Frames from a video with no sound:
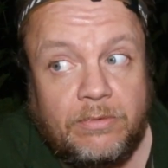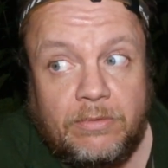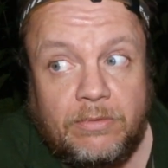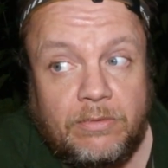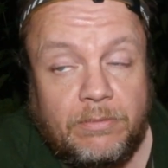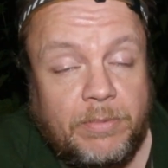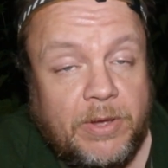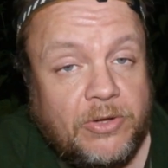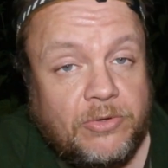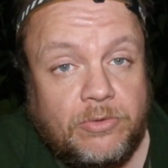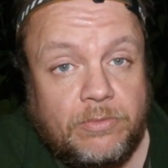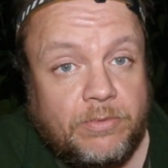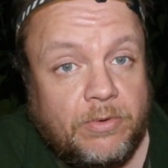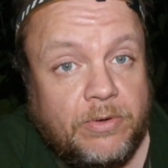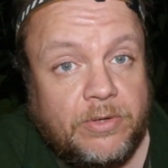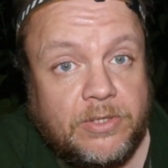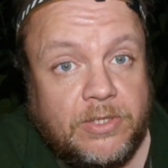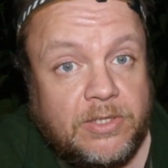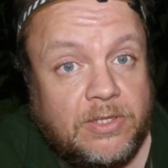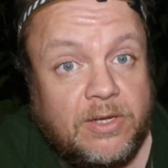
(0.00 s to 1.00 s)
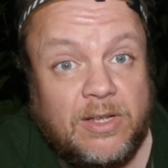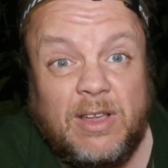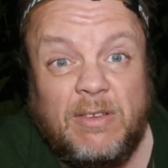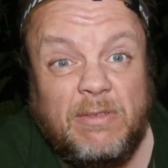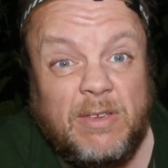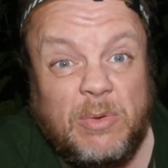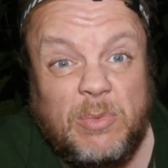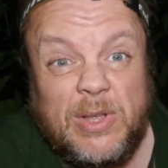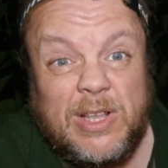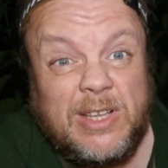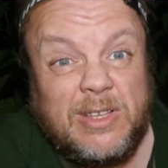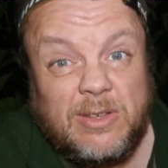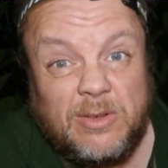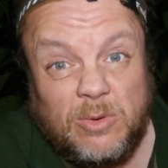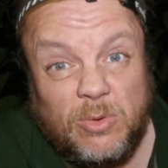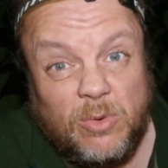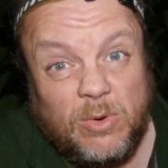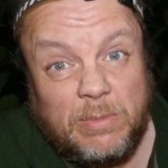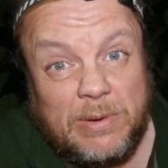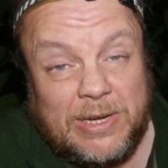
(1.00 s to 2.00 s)
the petrol prices, I don't think we need to
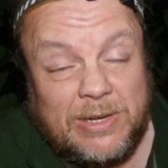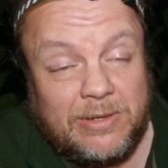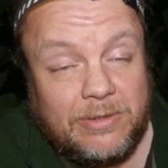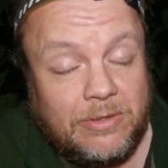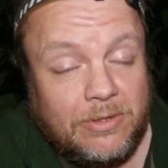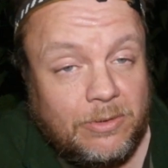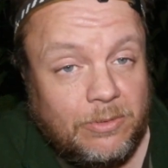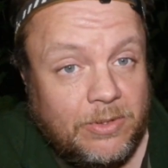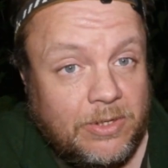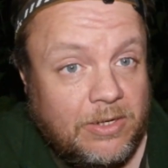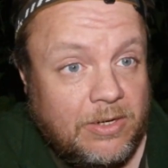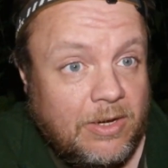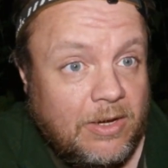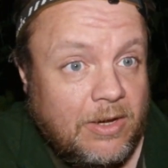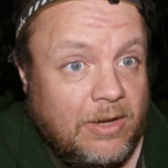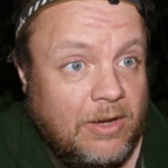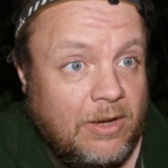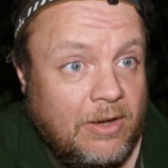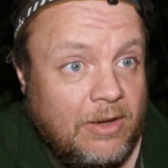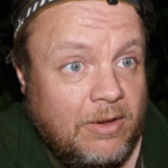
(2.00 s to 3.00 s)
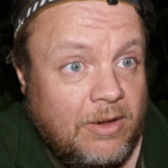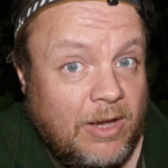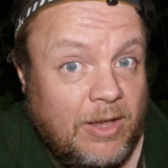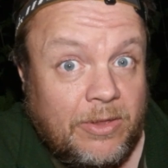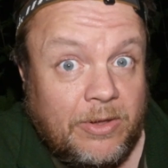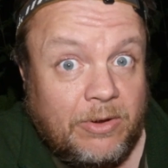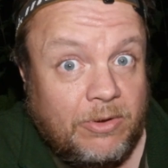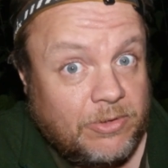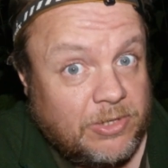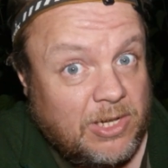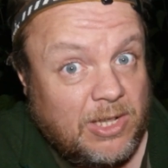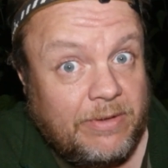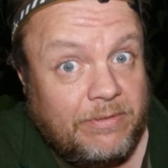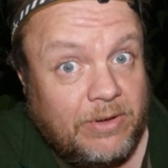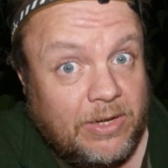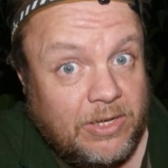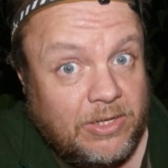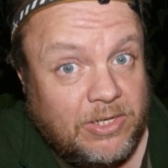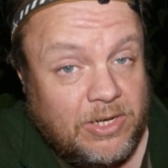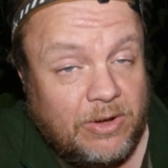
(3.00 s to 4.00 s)
talk about it, do we? And the cost of
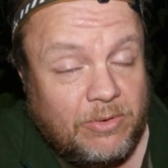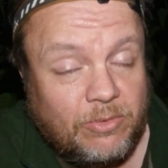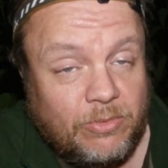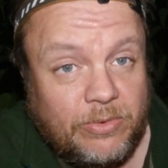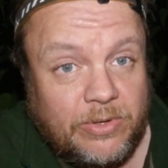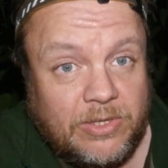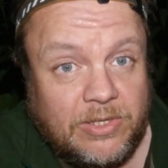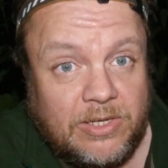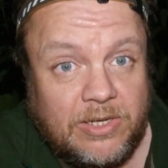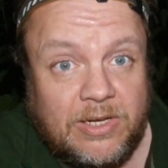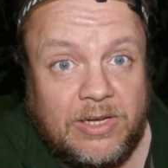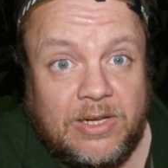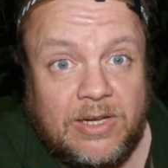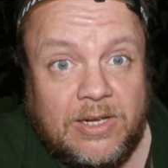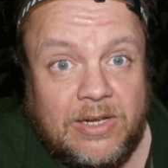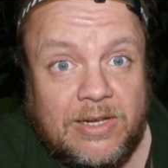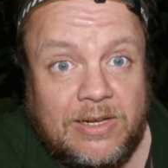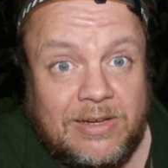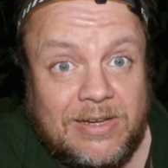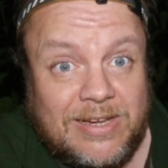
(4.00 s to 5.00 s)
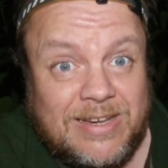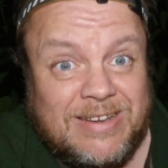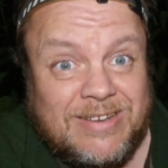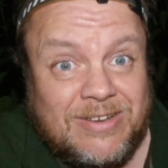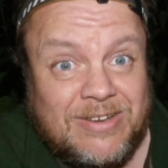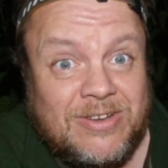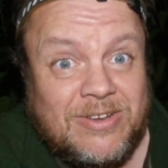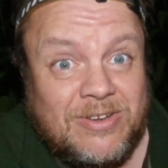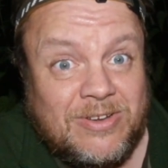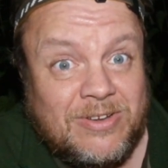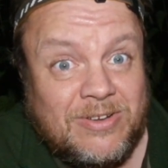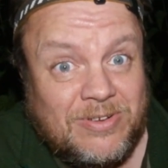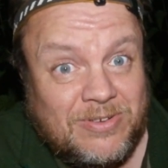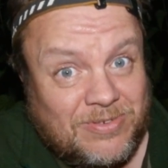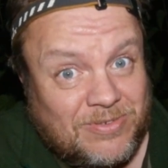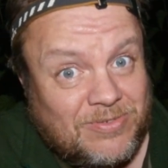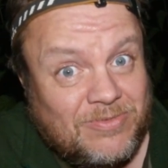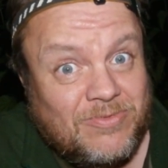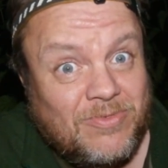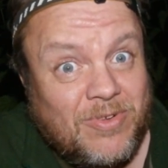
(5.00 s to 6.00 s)
living in general, it's a
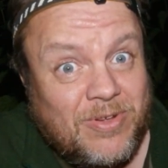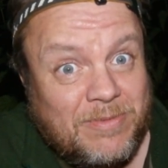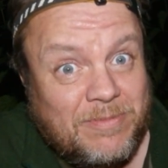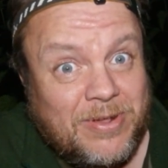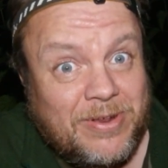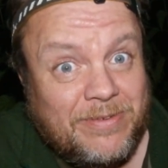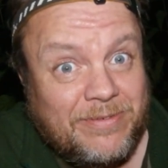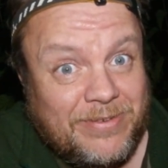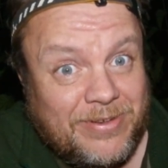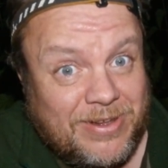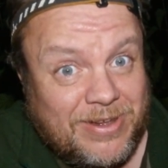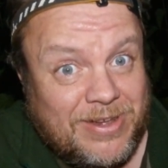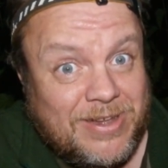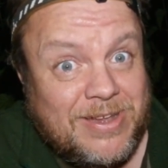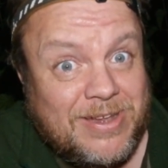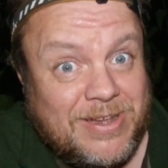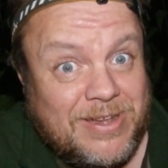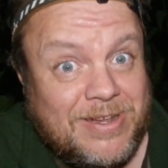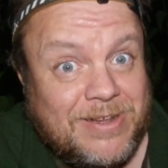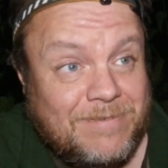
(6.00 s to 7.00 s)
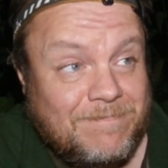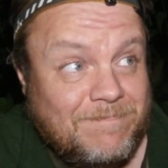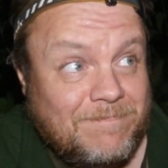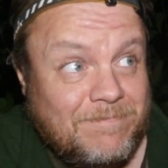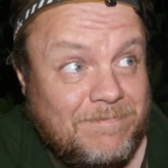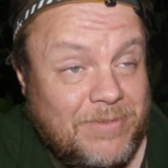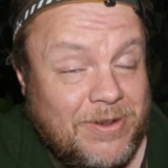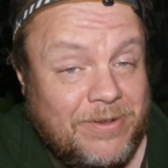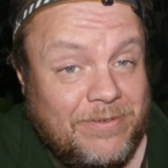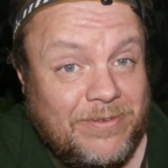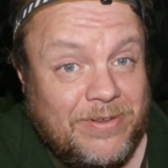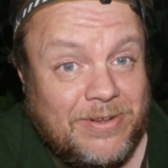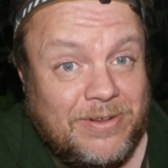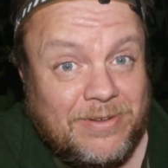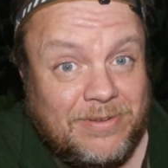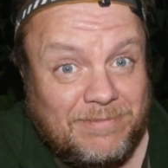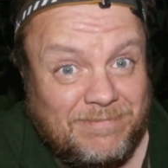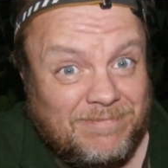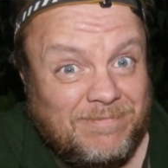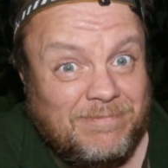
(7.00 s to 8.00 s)
bit of a
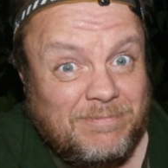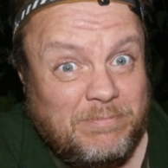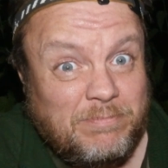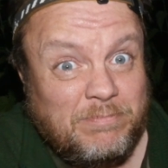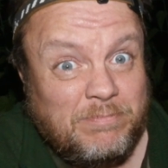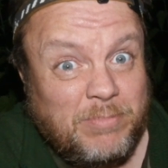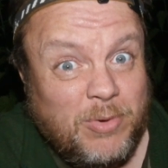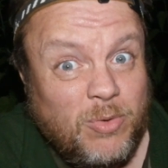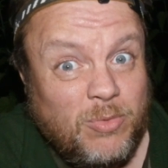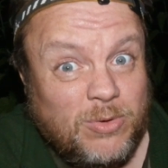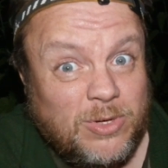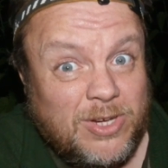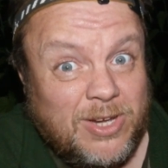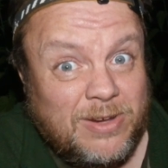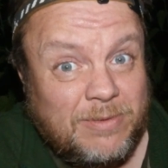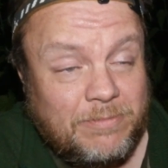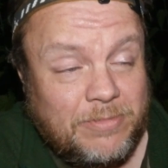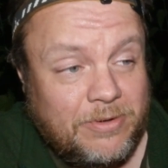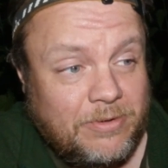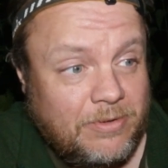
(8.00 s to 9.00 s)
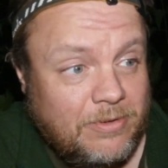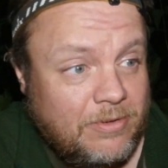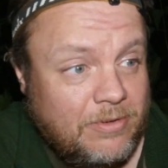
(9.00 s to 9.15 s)
balls up,